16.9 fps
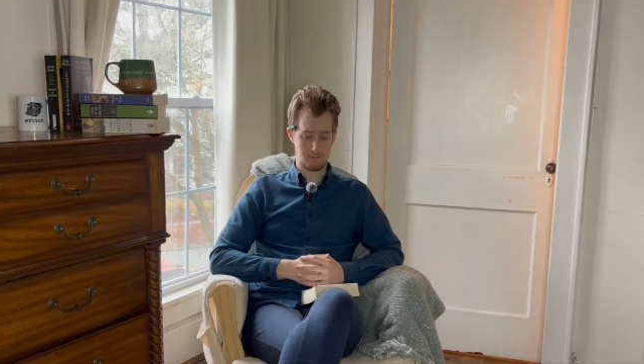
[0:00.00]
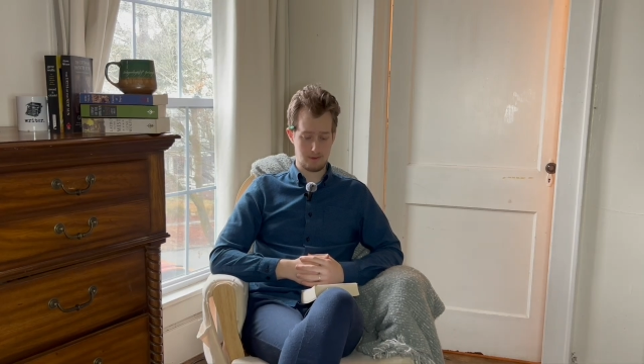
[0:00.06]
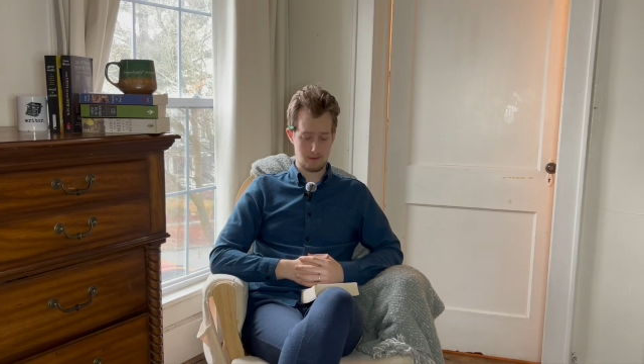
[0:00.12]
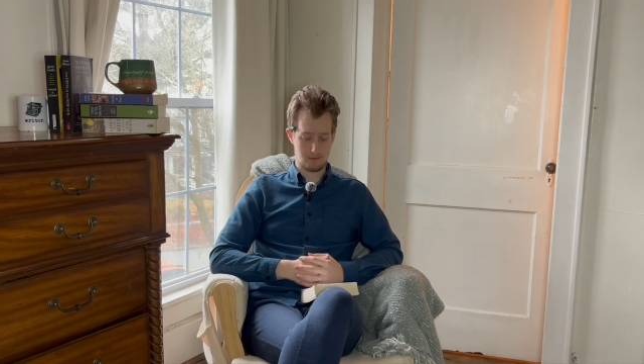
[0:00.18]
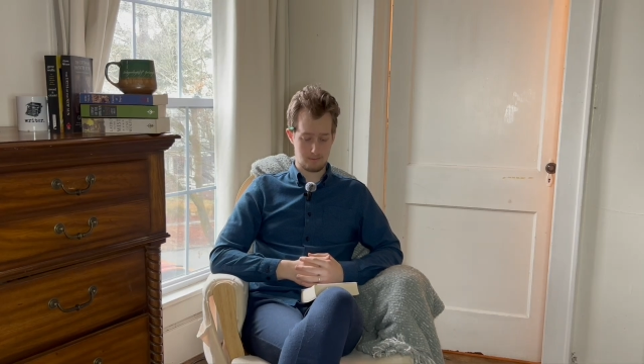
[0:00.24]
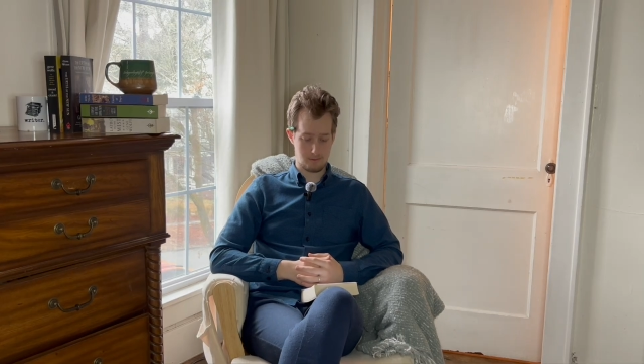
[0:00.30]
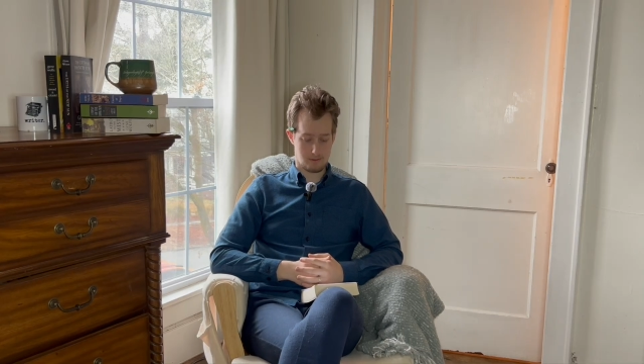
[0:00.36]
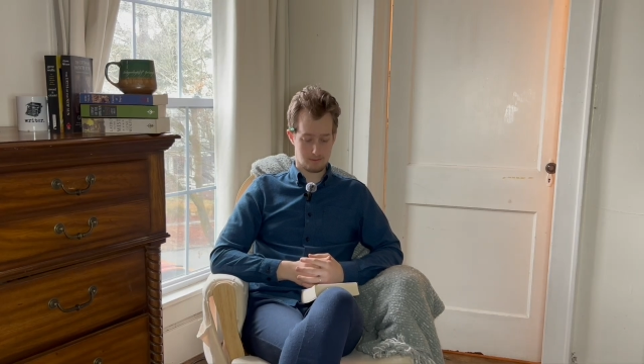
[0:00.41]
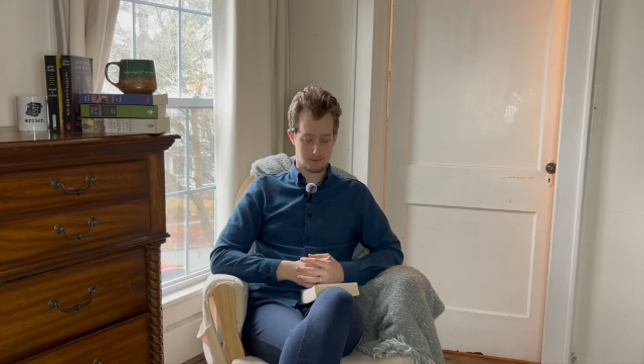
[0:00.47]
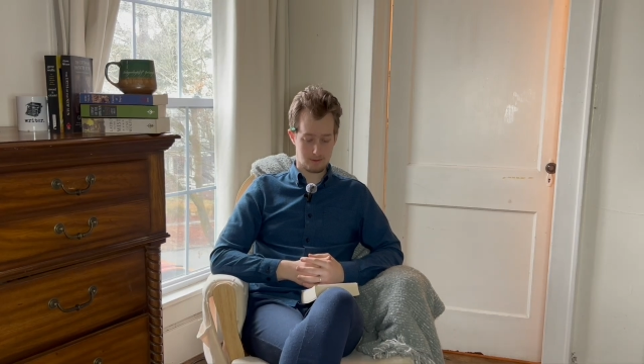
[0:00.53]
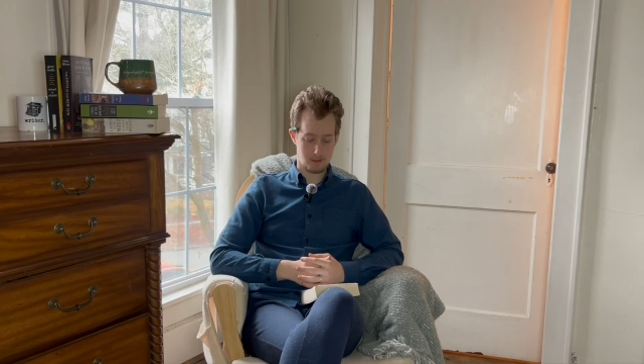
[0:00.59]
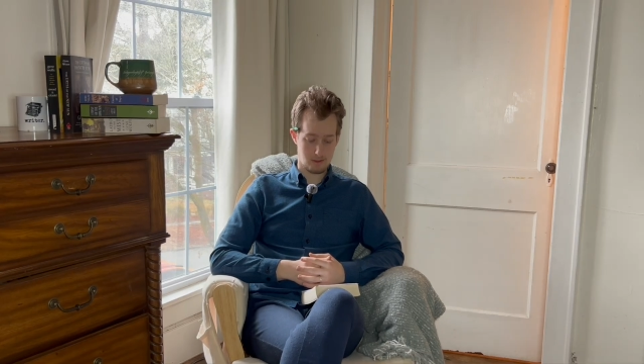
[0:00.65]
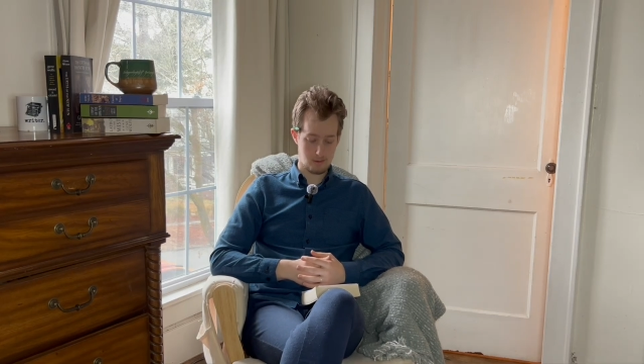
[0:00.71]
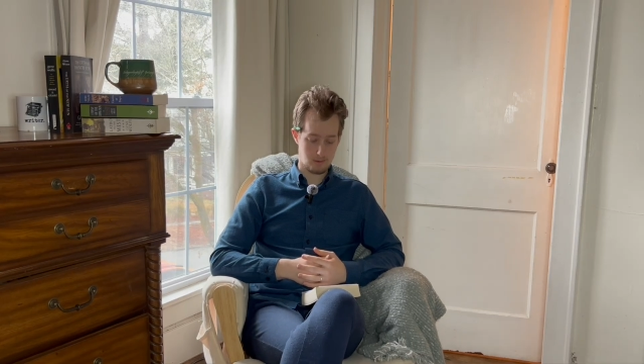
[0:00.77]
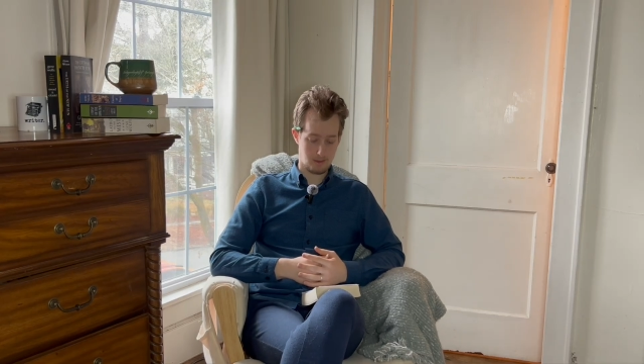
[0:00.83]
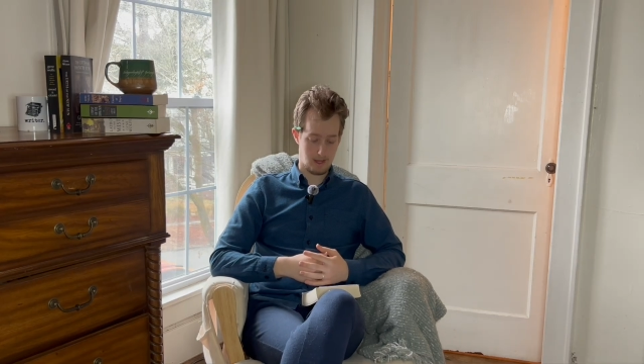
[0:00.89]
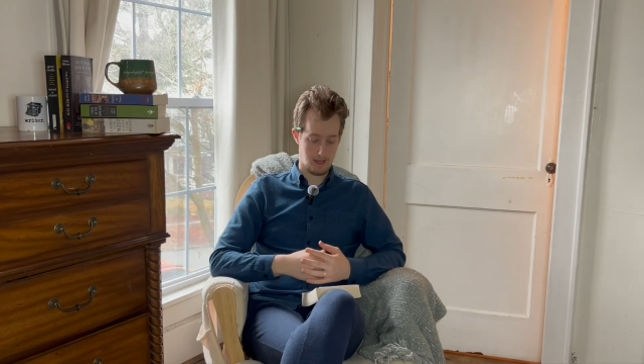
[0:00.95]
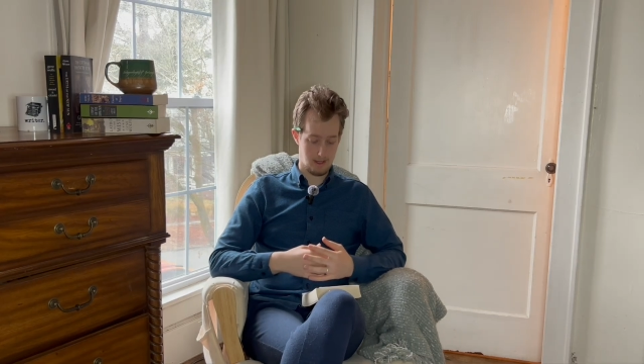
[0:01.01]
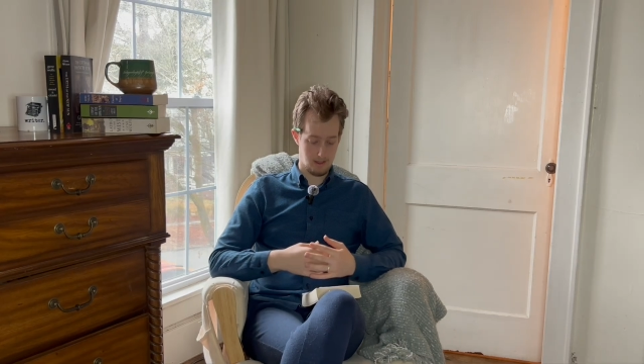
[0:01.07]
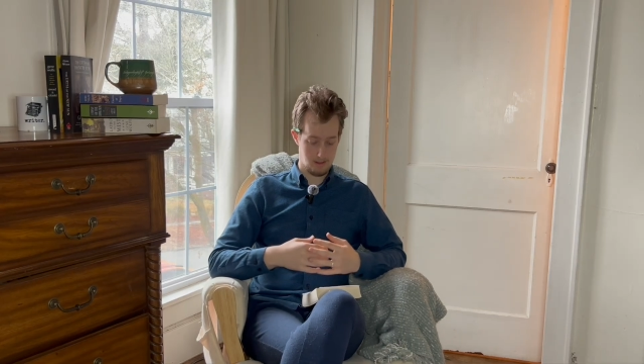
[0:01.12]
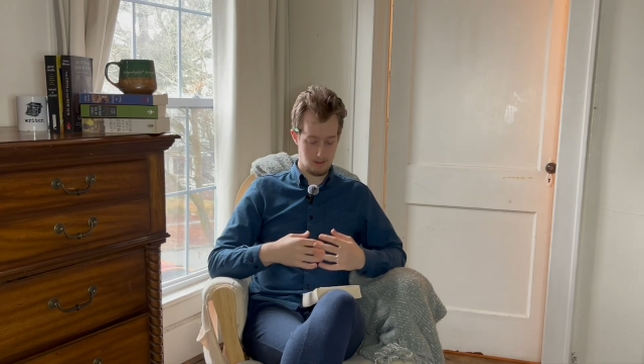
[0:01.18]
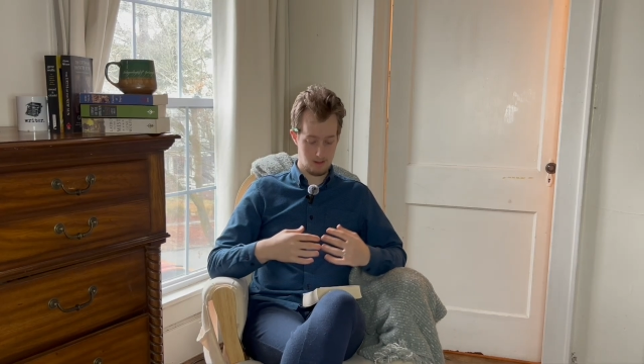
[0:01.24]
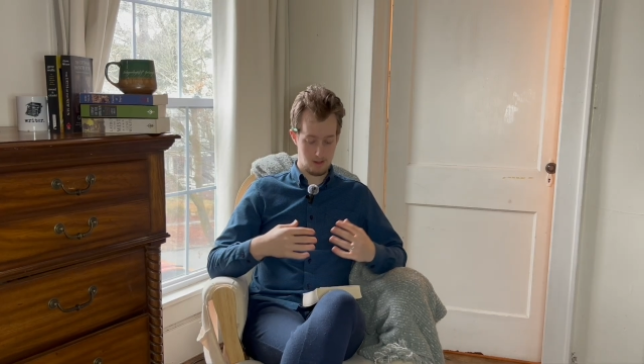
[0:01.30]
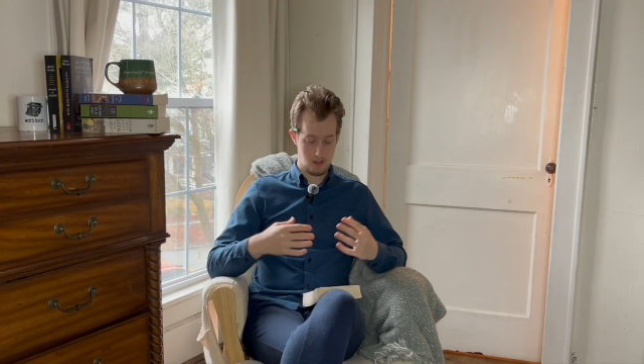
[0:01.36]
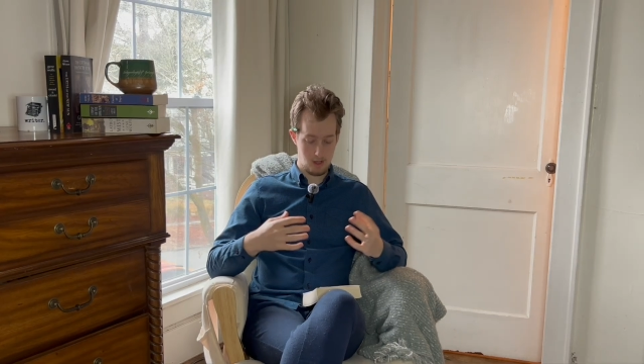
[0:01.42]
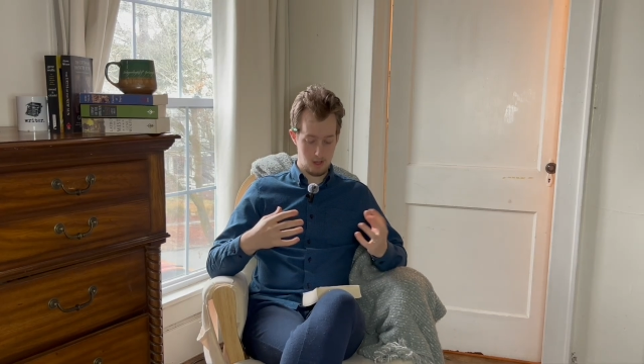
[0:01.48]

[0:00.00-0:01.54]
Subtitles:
read throughs, you can